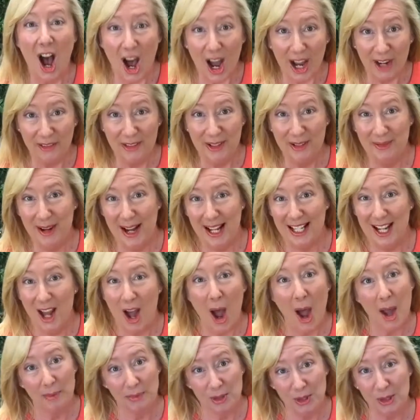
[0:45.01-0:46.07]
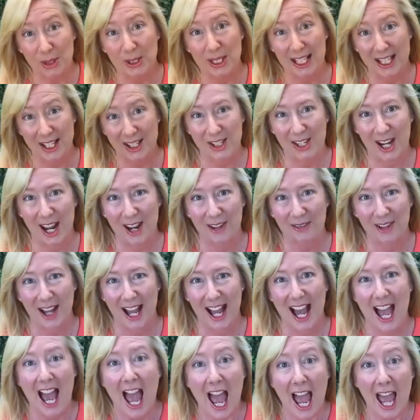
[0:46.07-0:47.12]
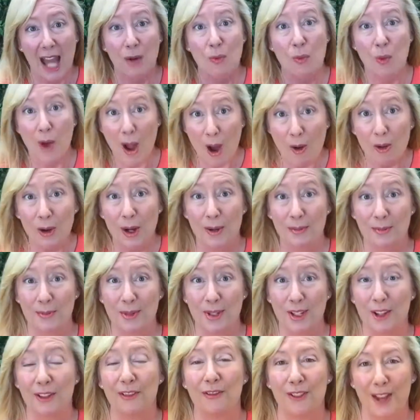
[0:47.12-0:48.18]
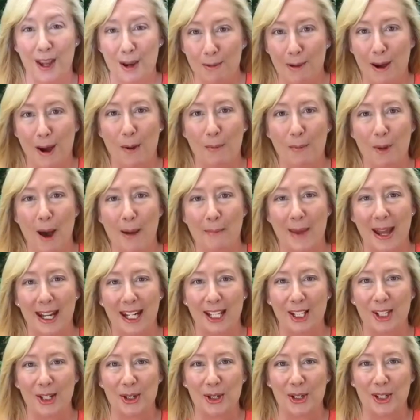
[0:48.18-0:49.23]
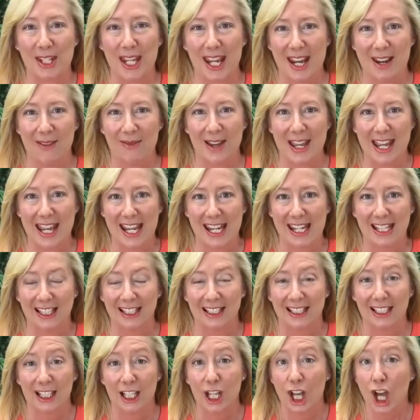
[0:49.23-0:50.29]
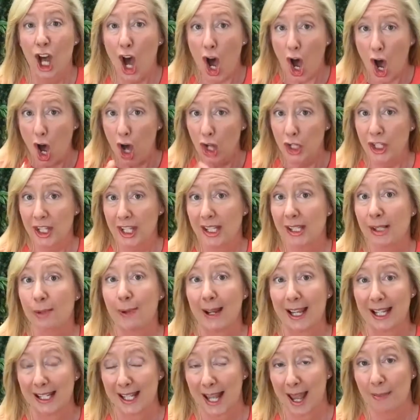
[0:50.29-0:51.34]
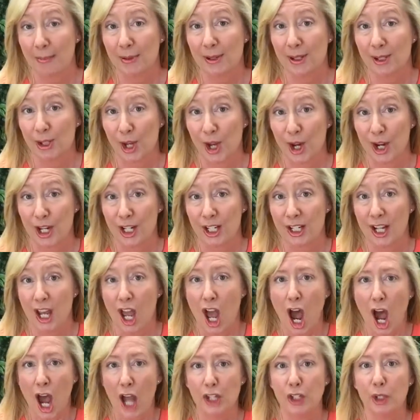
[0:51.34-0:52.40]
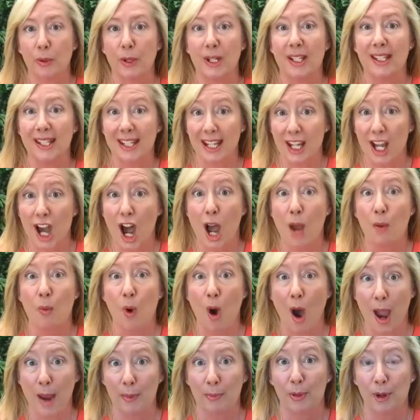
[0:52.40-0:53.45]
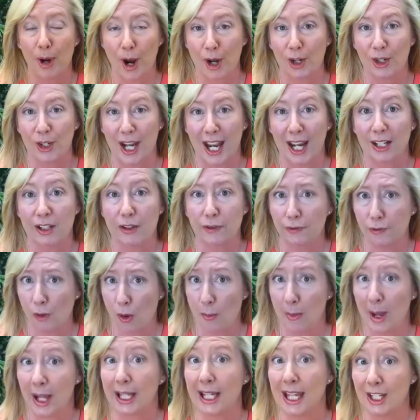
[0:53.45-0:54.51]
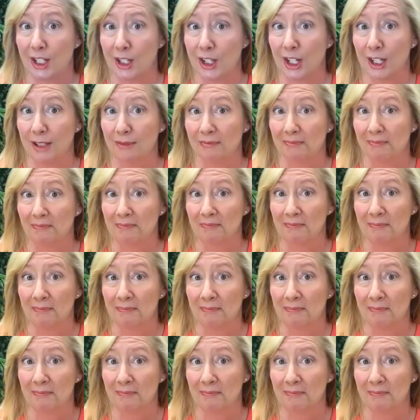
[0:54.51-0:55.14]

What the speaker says: Hi everyone, I'm Julia Schaefer and welcome to Farewell My Manicure TV. On this week's episode, I do a DIY project for my kitchen.